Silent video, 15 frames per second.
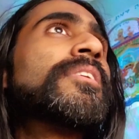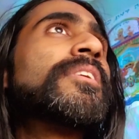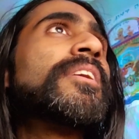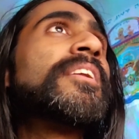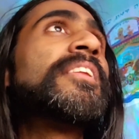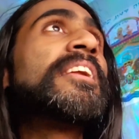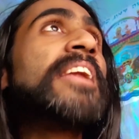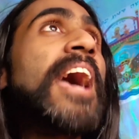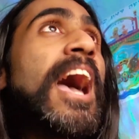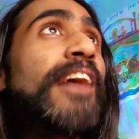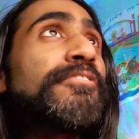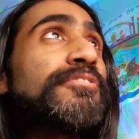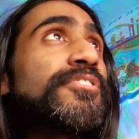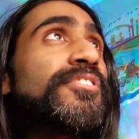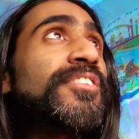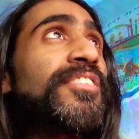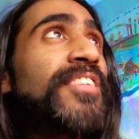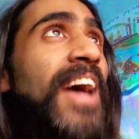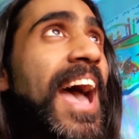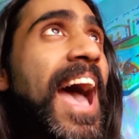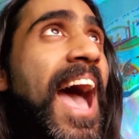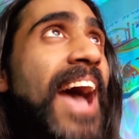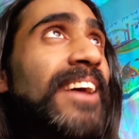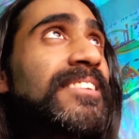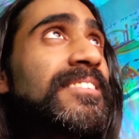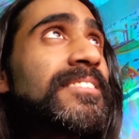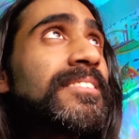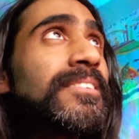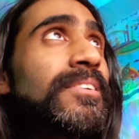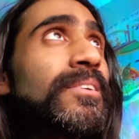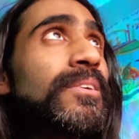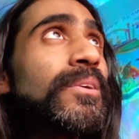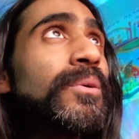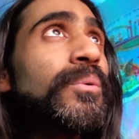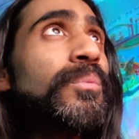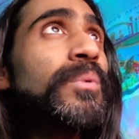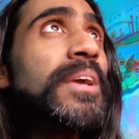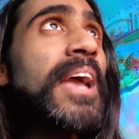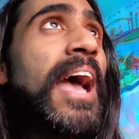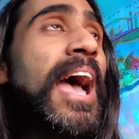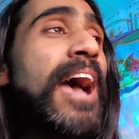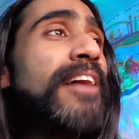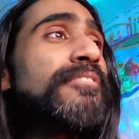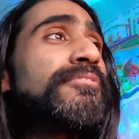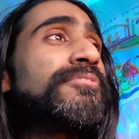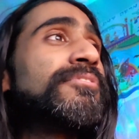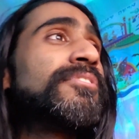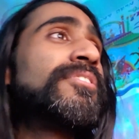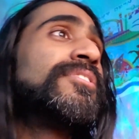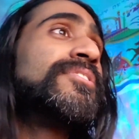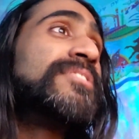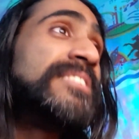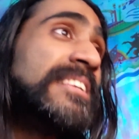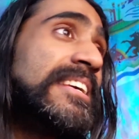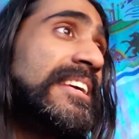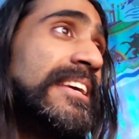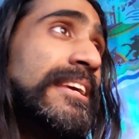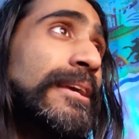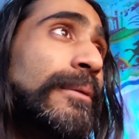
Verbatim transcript: And then after that, we have D,